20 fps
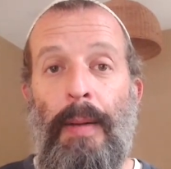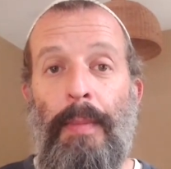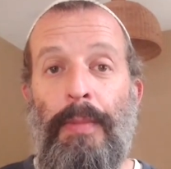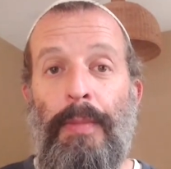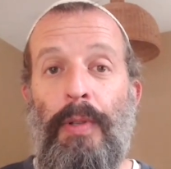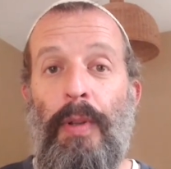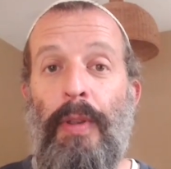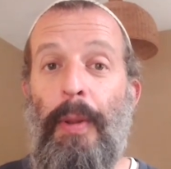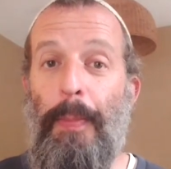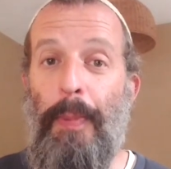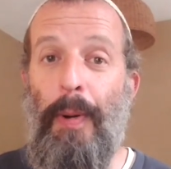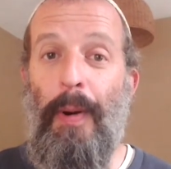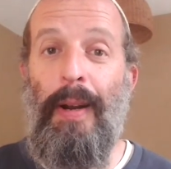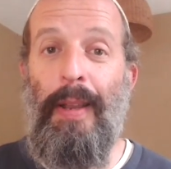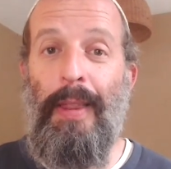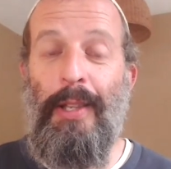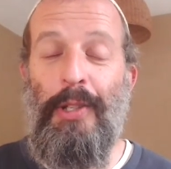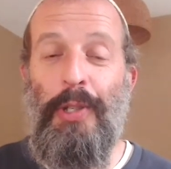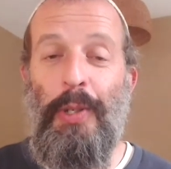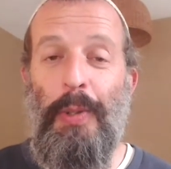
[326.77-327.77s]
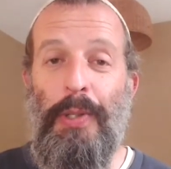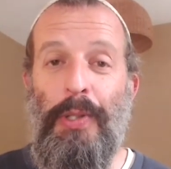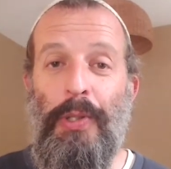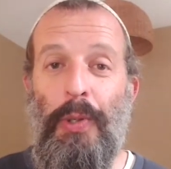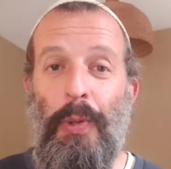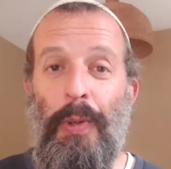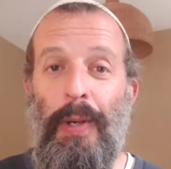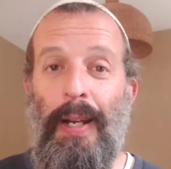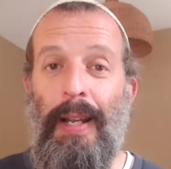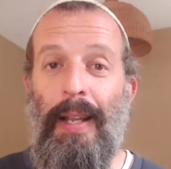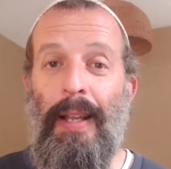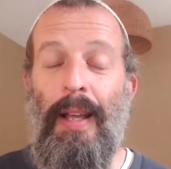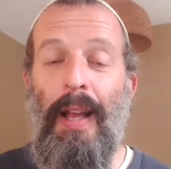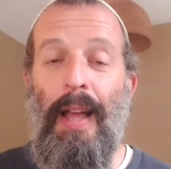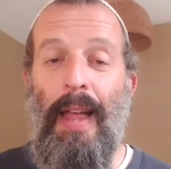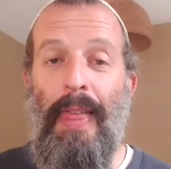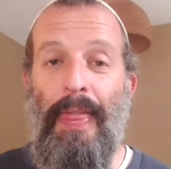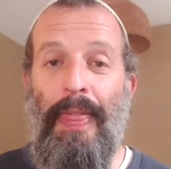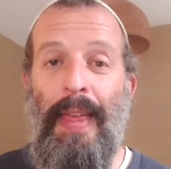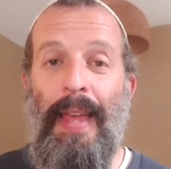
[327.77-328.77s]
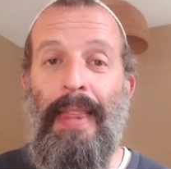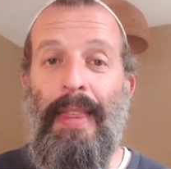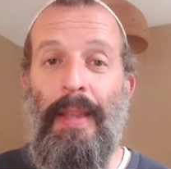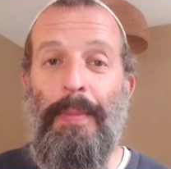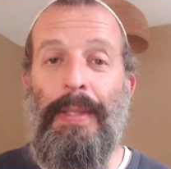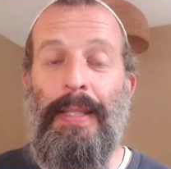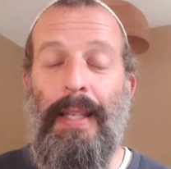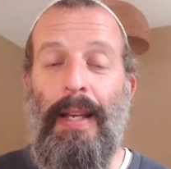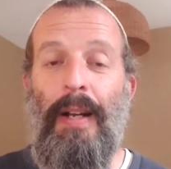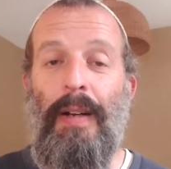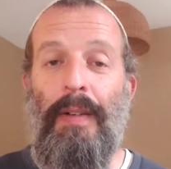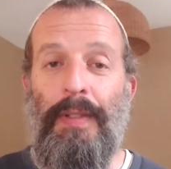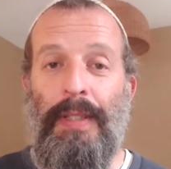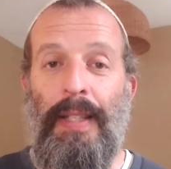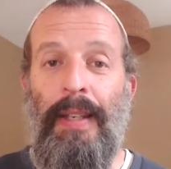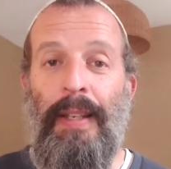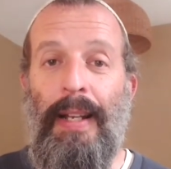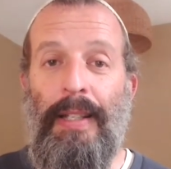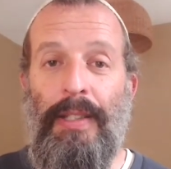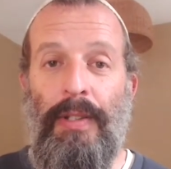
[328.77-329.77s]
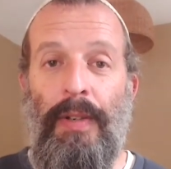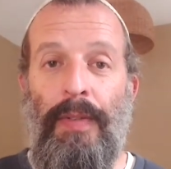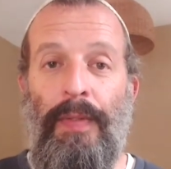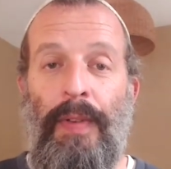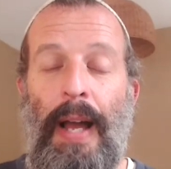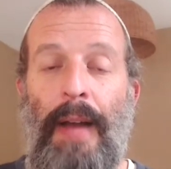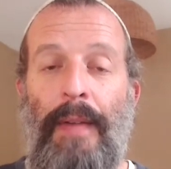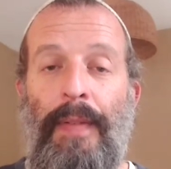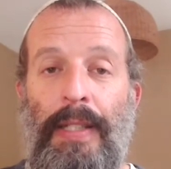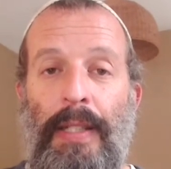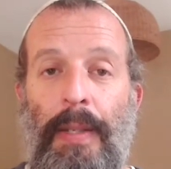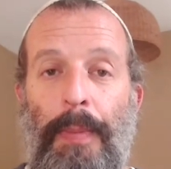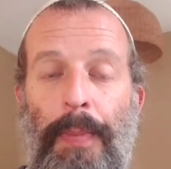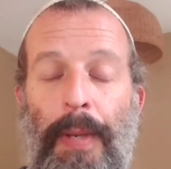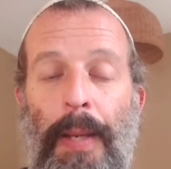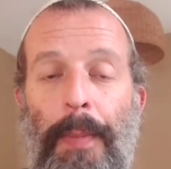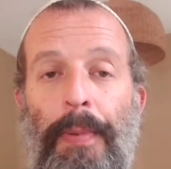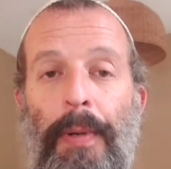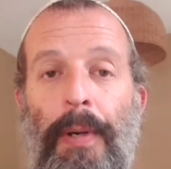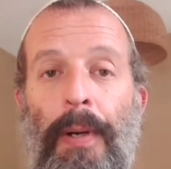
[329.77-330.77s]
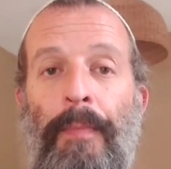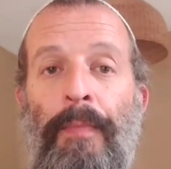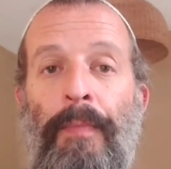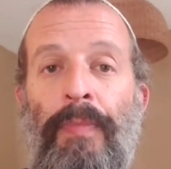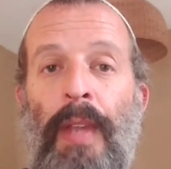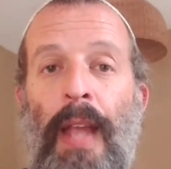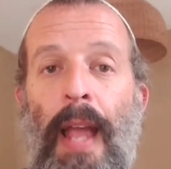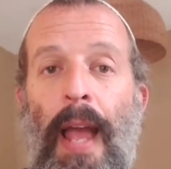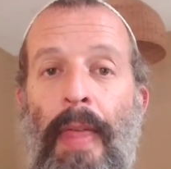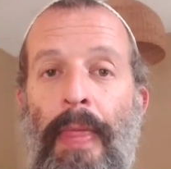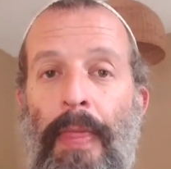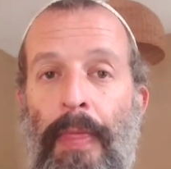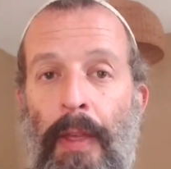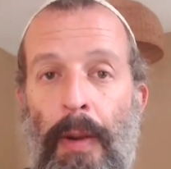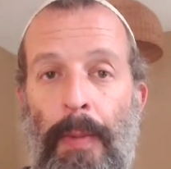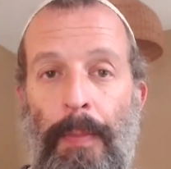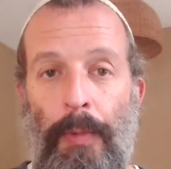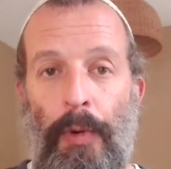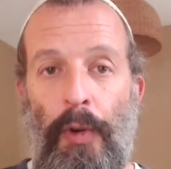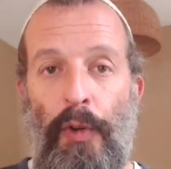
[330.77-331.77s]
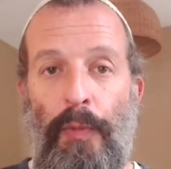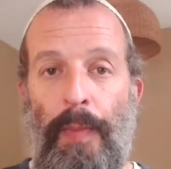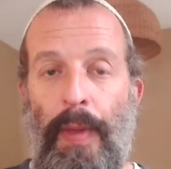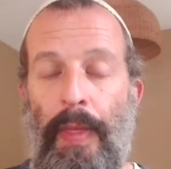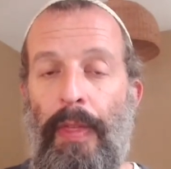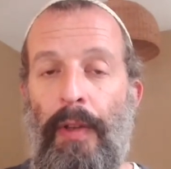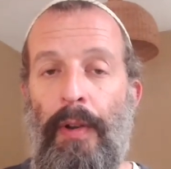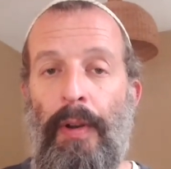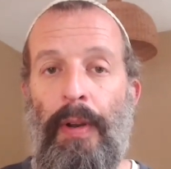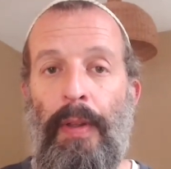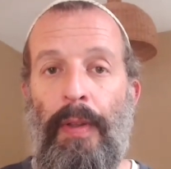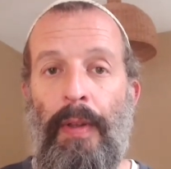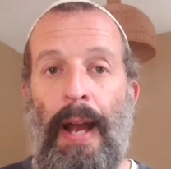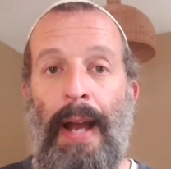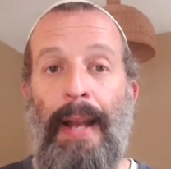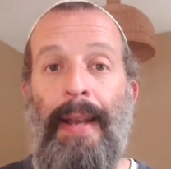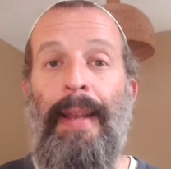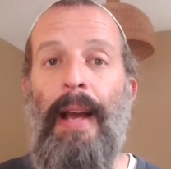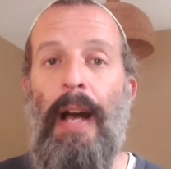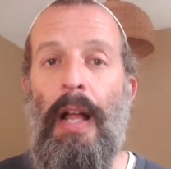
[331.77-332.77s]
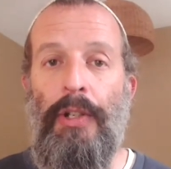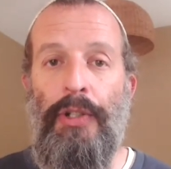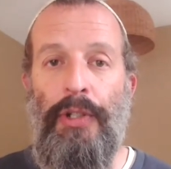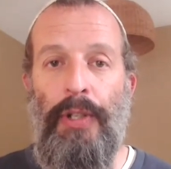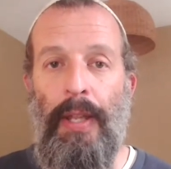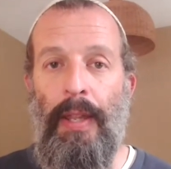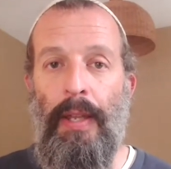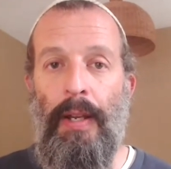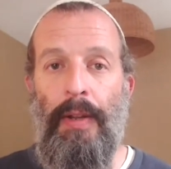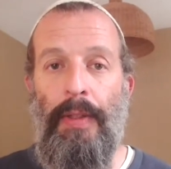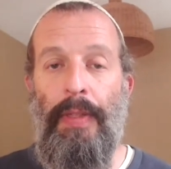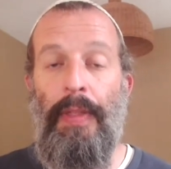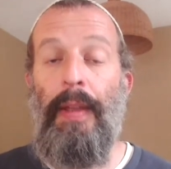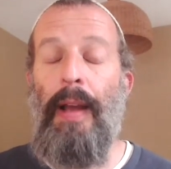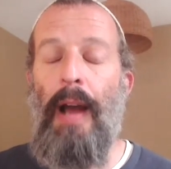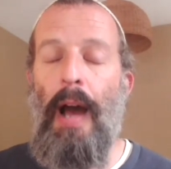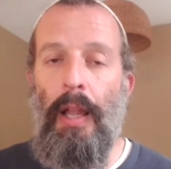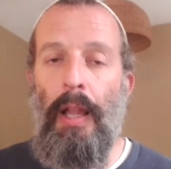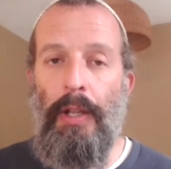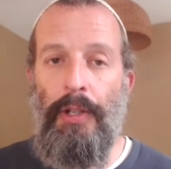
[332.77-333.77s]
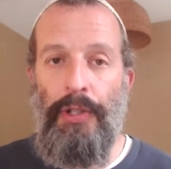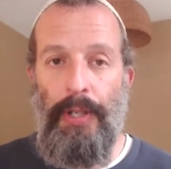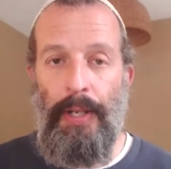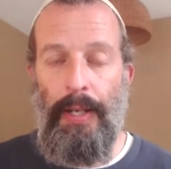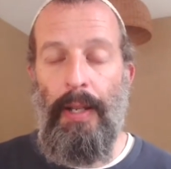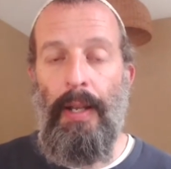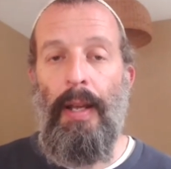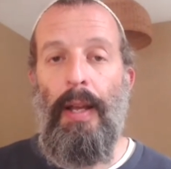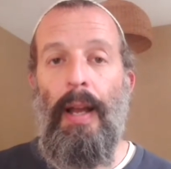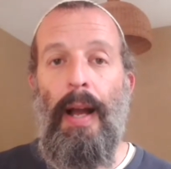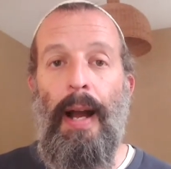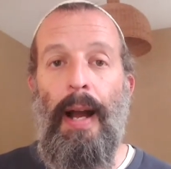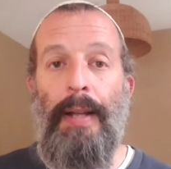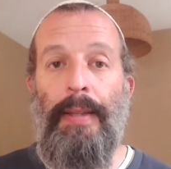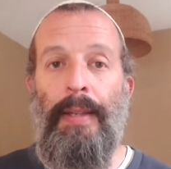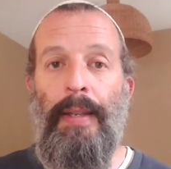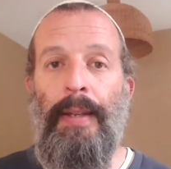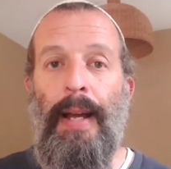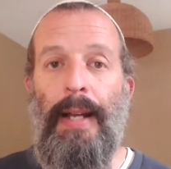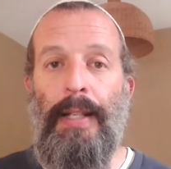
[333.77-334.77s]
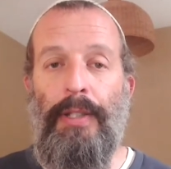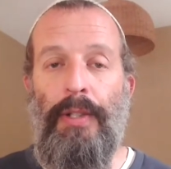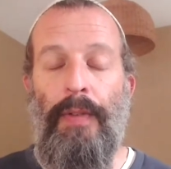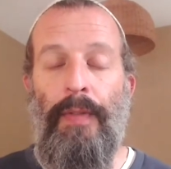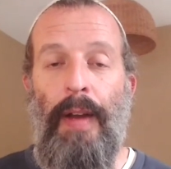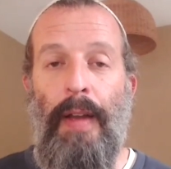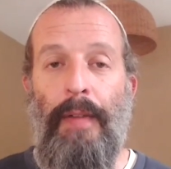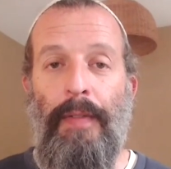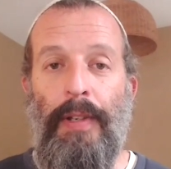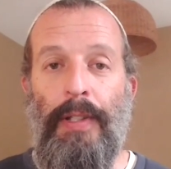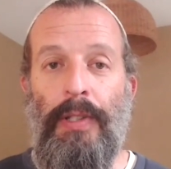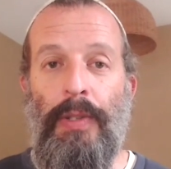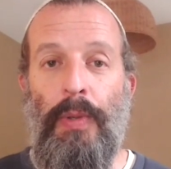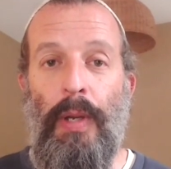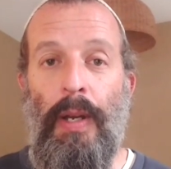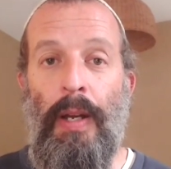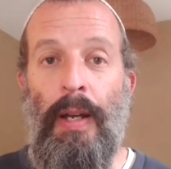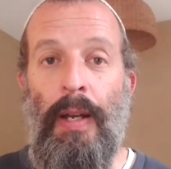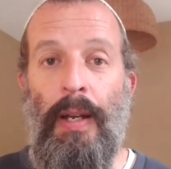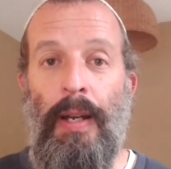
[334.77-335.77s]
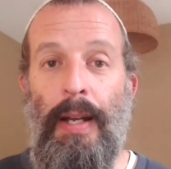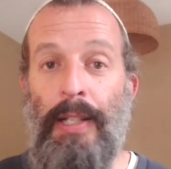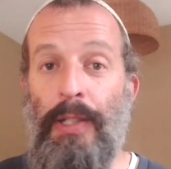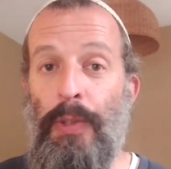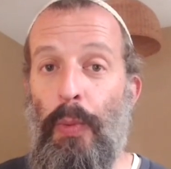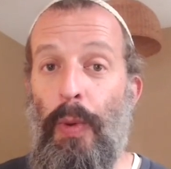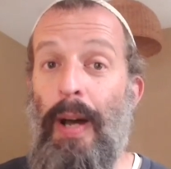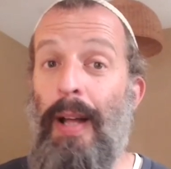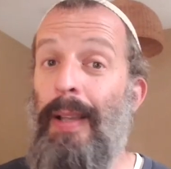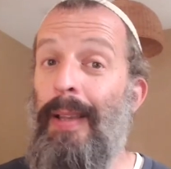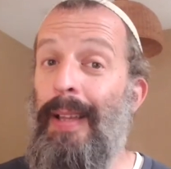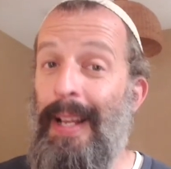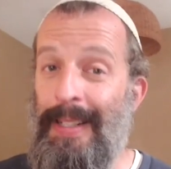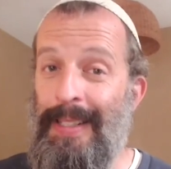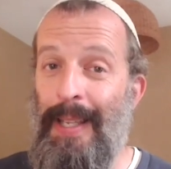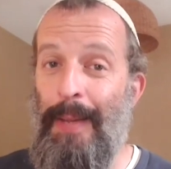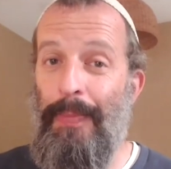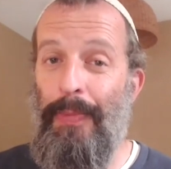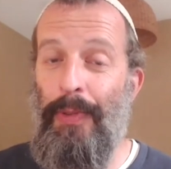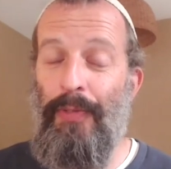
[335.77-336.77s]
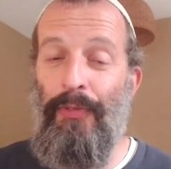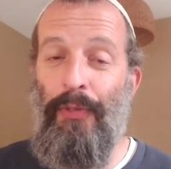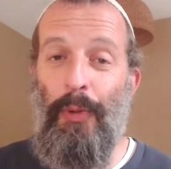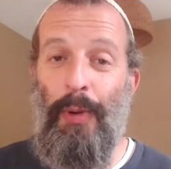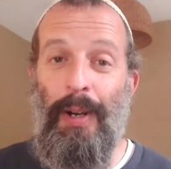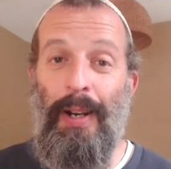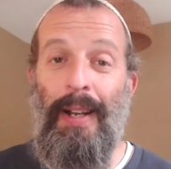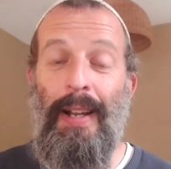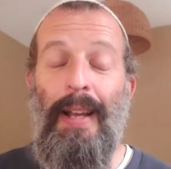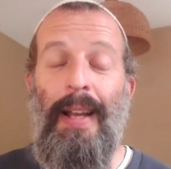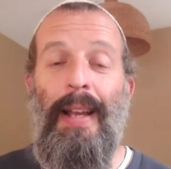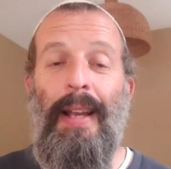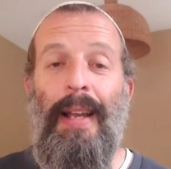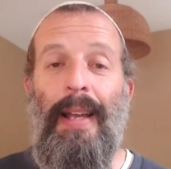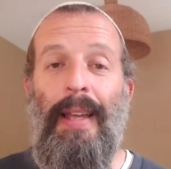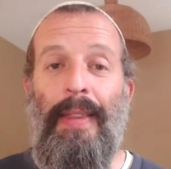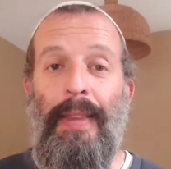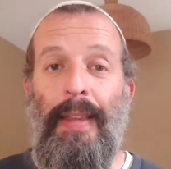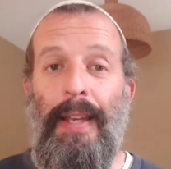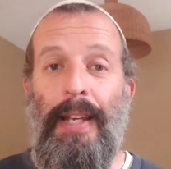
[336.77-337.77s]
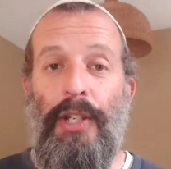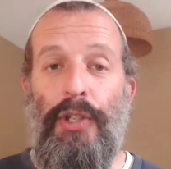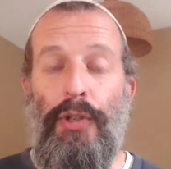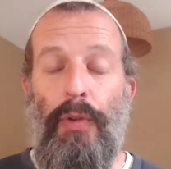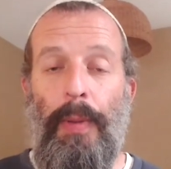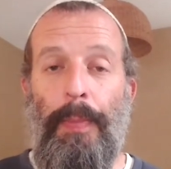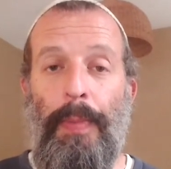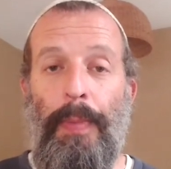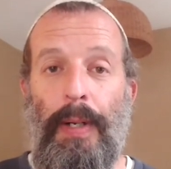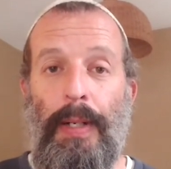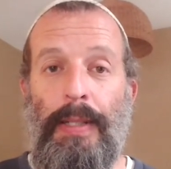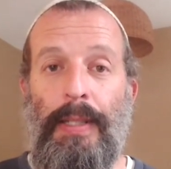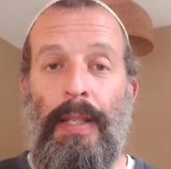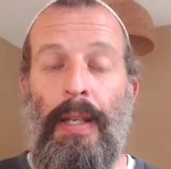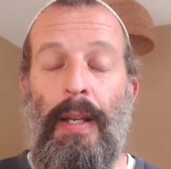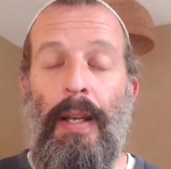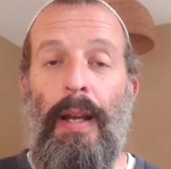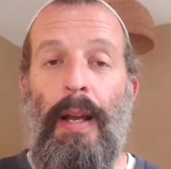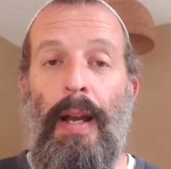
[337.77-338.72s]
So they're part of the Jewish story. They themselves did not survive as a people, and their movement, their ideology, their theology did not survive as well, except for in the history books.